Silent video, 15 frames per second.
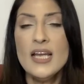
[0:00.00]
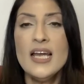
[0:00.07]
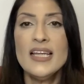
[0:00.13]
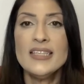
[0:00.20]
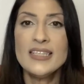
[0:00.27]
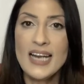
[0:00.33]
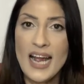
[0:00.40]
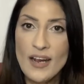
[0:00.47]

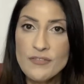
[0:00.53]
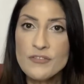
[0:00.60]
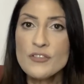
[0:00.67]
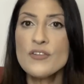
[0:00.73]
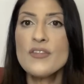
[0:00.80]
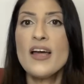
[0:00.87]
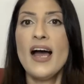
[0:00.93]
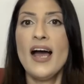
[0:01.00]
And then
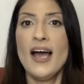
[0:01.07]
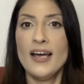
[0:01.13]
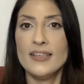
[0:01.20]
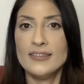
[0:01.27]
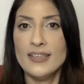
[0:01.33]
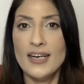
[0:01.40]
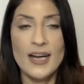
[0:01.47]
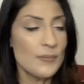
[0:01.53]
after
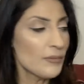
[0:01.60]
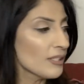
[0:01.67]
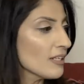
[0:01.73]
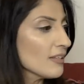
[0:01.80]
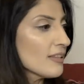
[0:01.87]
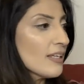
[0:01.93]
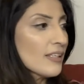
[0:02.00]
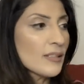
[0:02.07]
that, I'm going to
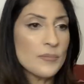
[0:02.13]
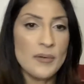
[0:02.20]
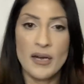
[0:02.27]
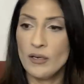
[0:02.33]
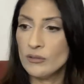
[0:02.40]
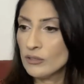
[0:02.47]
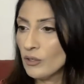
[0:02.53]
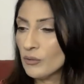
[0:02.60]
think about,